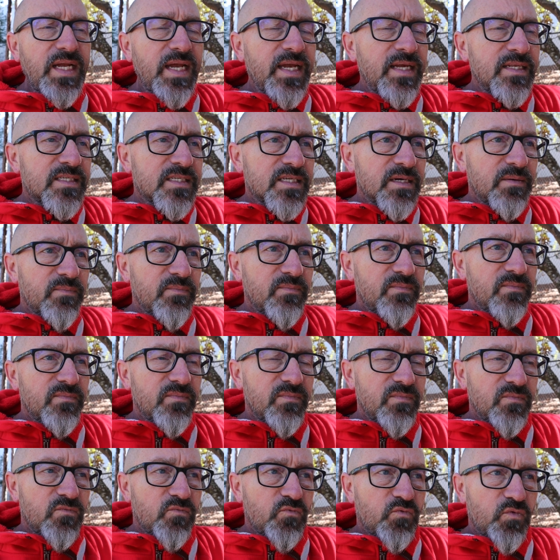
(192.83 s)
And some
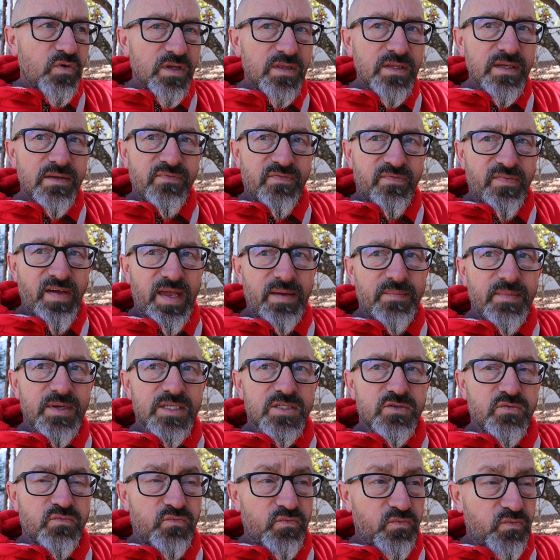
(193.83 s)
really
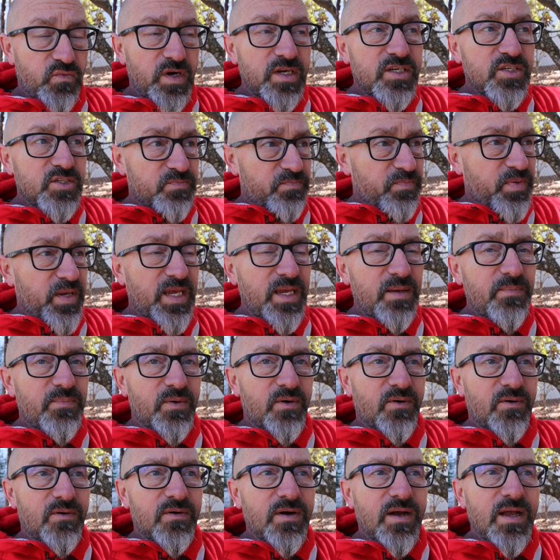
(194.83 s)
famous rich
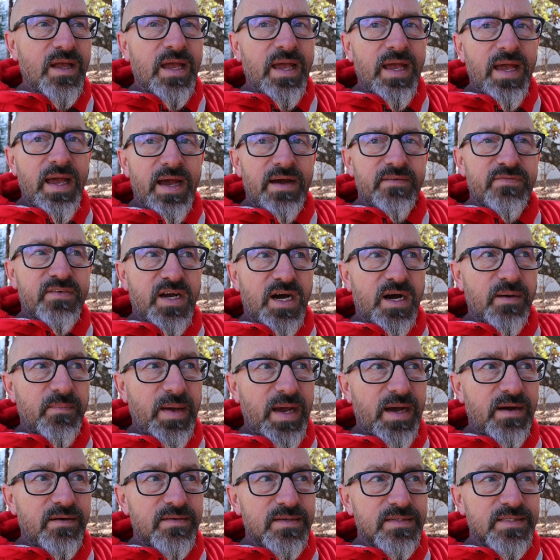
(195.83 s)
people have come
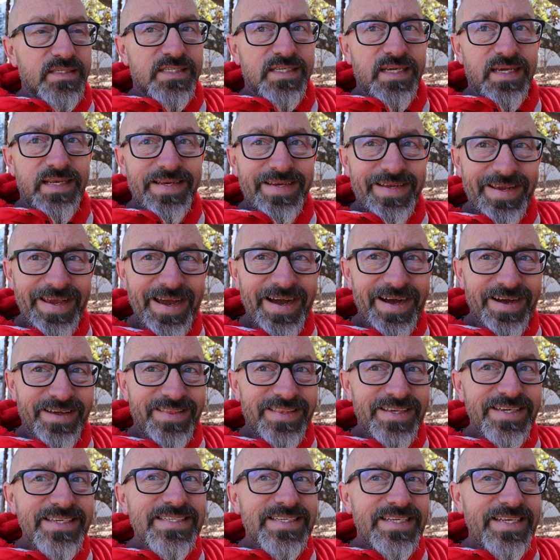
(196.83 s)
out and said, yeah,
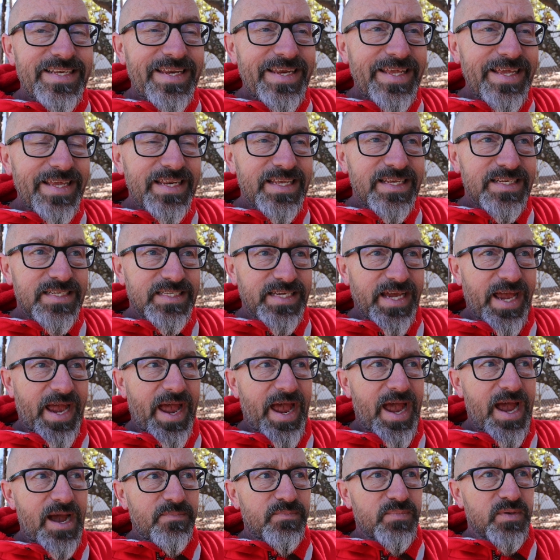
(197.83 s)
this needed to
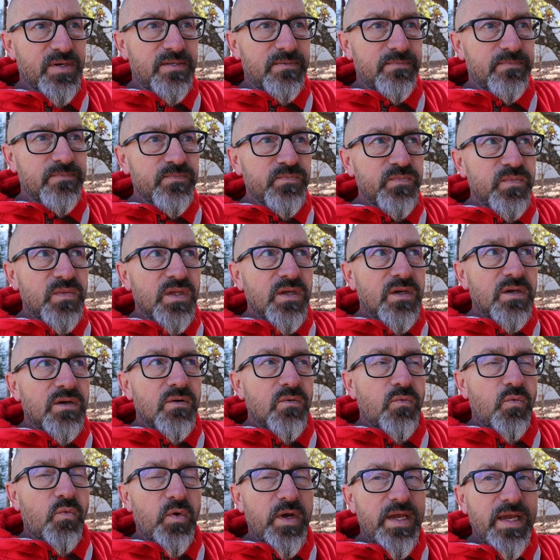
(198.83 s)
happen.
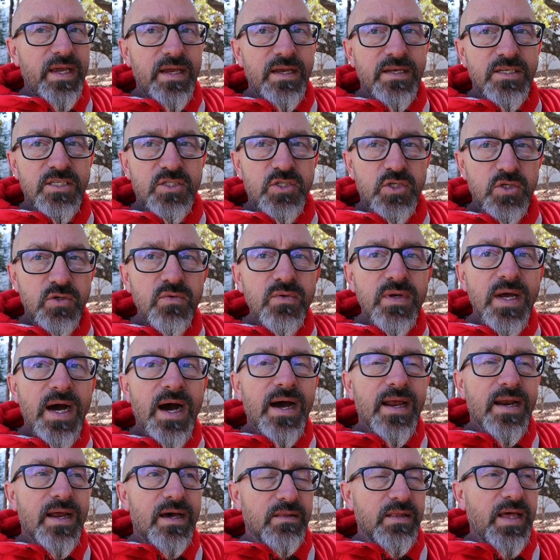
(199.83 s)
We do
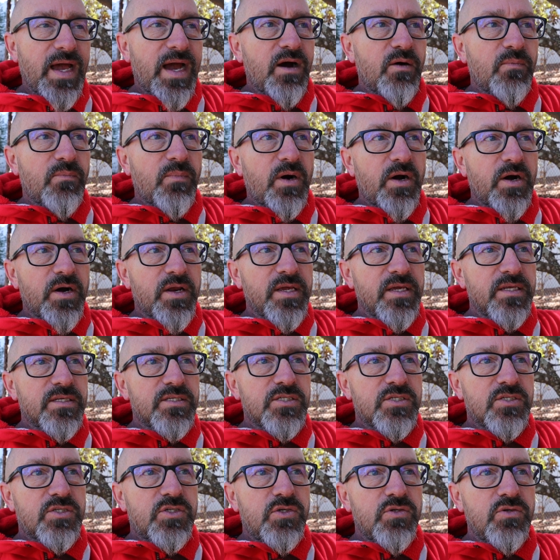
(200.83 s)
not allow
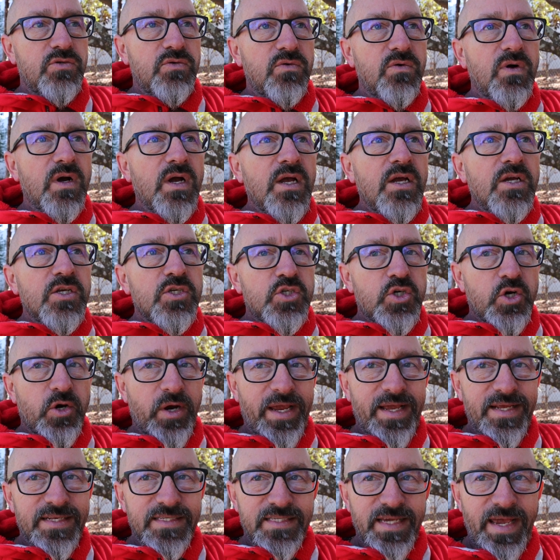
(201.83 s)
markets to
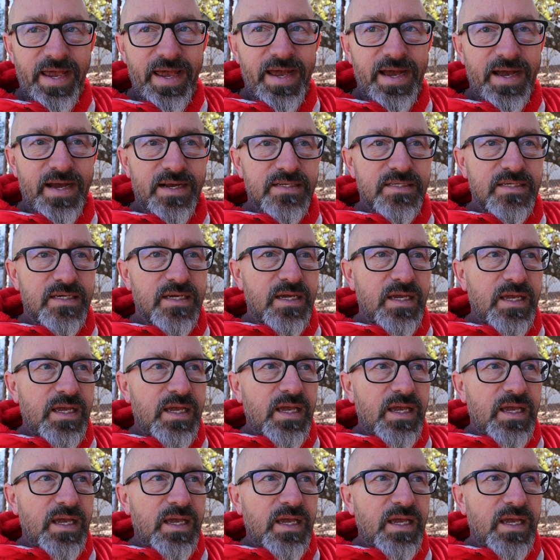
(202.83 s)
transact